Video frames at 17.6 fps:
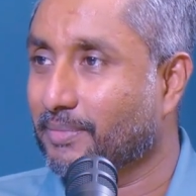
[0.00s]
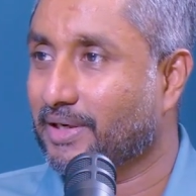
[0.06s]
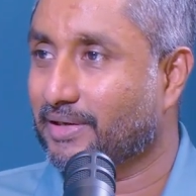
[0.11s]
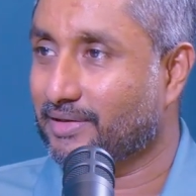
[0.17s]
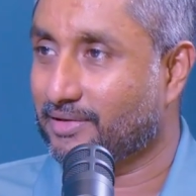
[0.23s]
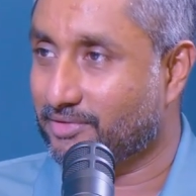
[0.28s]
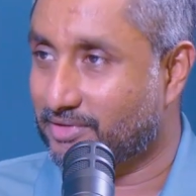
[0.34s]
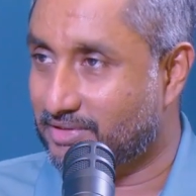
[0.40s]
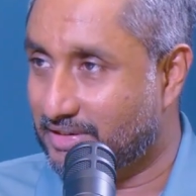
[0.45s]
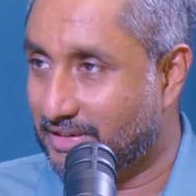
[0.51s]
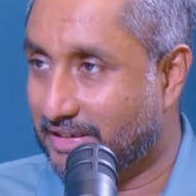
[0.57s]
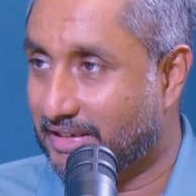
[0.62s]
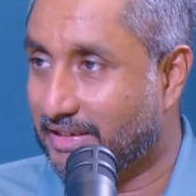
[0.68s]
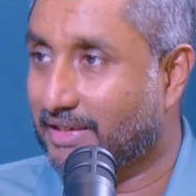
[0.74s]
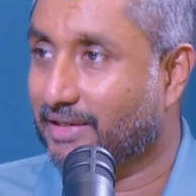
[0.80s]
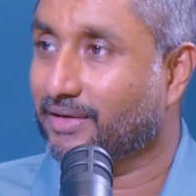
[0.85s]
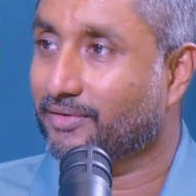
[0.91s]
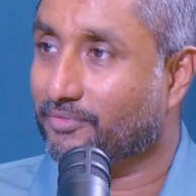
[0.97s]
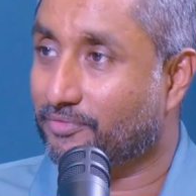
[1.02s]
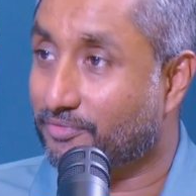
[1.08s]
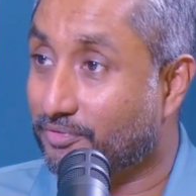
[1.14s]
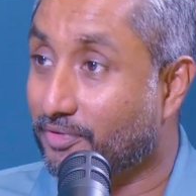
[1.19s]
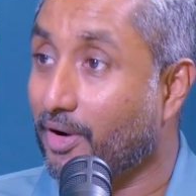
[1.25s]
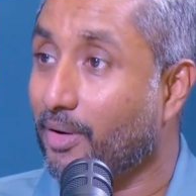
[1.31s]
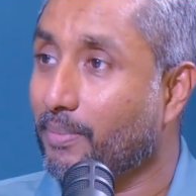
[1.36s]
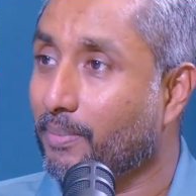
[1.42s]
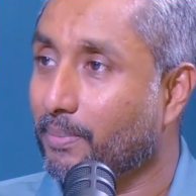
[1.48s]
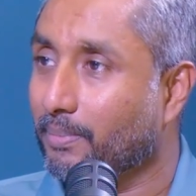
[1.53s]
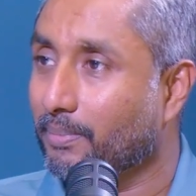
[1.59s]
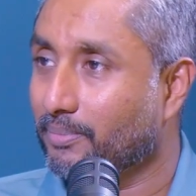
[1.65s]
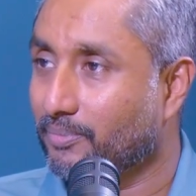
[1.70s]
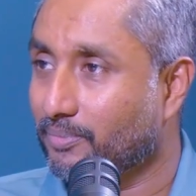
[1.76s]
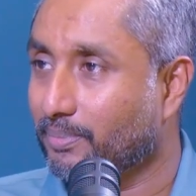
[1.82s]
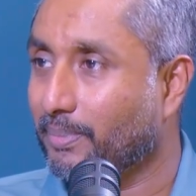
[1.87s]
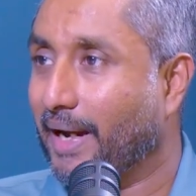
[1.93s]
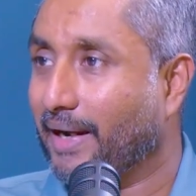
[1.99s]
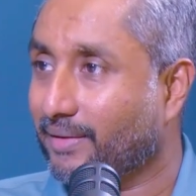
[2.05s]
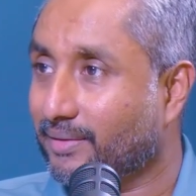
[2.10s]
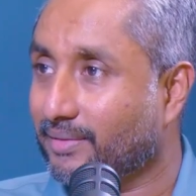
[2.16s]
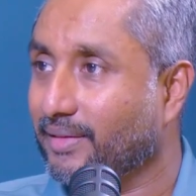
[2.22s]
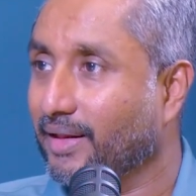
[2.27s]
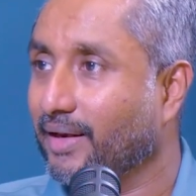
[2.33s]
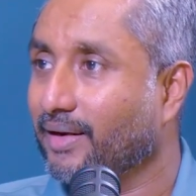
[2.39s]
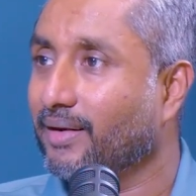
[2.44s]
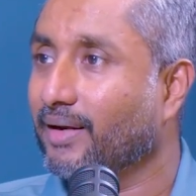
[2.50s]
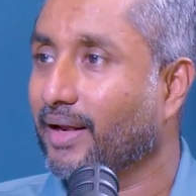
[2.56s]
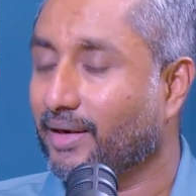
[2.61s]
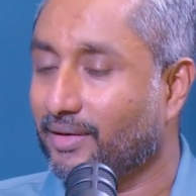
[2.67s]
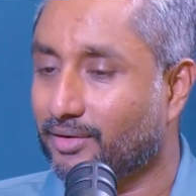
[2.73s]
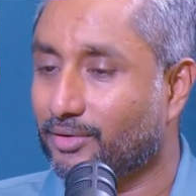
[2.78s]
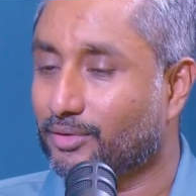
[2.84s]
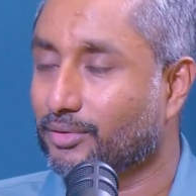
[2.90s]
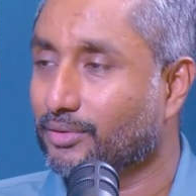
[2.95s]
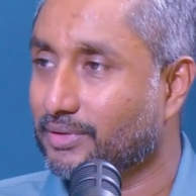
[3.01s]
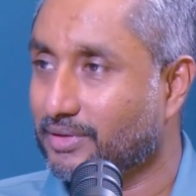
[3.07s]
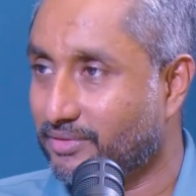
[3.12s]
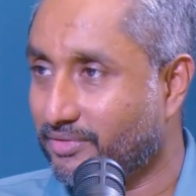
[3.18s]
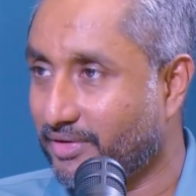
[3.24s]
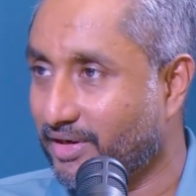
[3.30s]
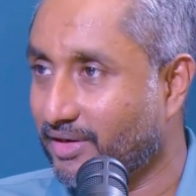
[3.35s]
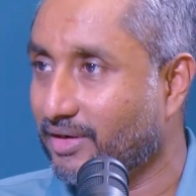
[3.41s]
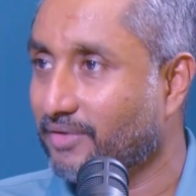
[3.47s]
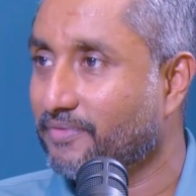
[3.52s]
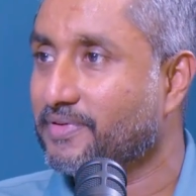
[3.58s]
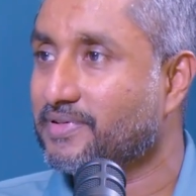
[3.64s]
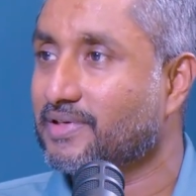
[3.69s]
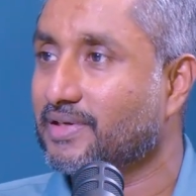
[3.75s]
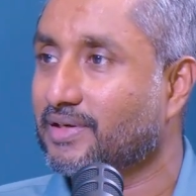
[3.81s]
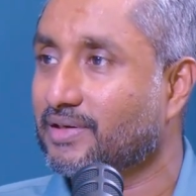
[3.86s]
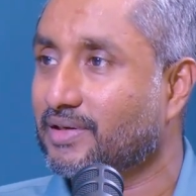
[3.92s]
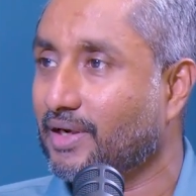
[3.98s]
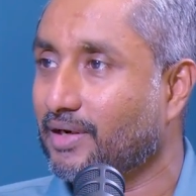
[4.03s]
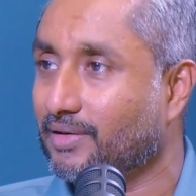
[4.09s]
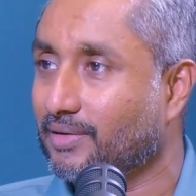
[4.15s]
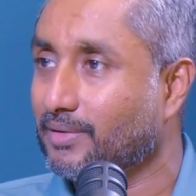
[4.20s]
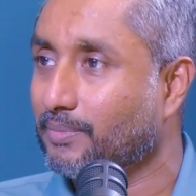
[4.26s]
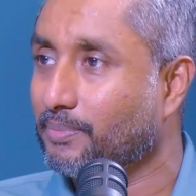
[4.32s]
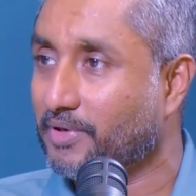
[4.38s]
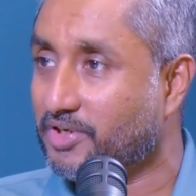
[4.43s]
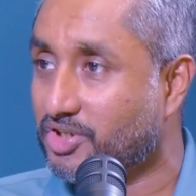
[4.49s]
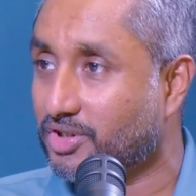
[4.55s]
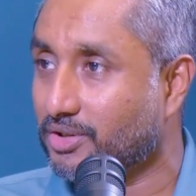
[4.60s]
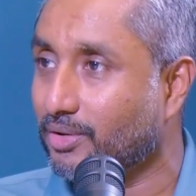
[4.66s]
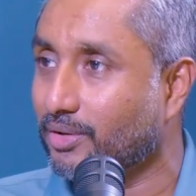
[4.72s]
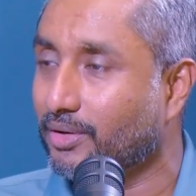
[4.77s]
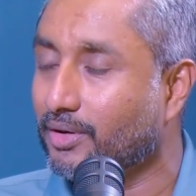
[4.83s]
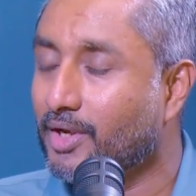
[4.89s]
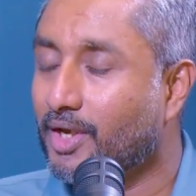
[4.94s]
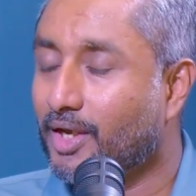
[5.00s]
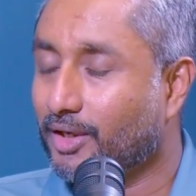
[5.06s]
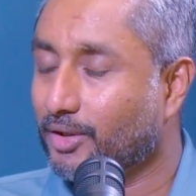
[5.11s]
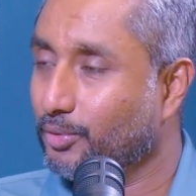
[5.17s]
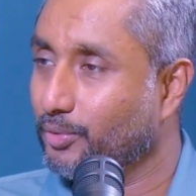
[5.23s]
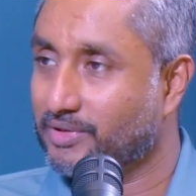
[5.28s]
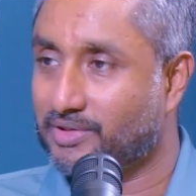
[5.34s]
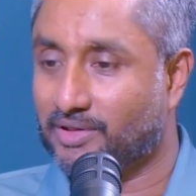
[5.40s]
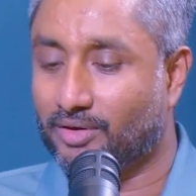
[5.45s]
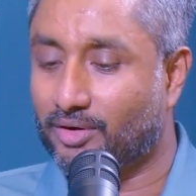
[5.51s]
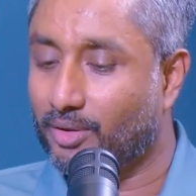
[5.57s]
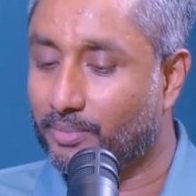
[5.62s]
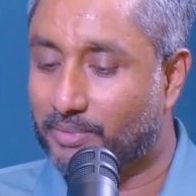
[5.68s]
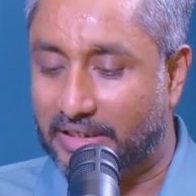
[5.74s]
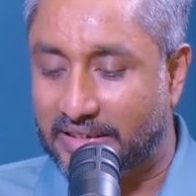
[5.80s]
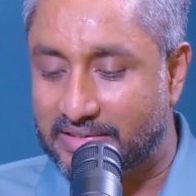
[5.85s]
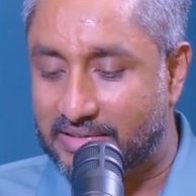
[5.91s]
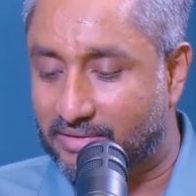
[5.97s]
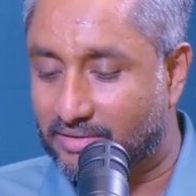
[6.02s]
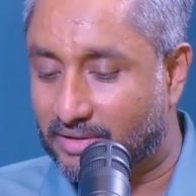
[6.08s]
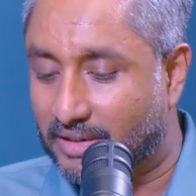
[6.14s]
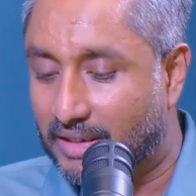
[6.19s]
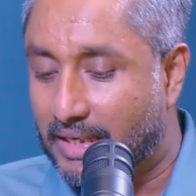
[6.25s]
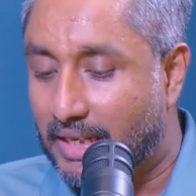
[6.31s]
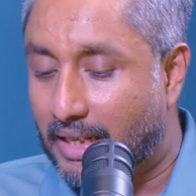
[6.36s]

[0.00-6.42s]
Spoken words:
but it was leading from back then, and the trade deficit and the pressure on U.S. economy, etc.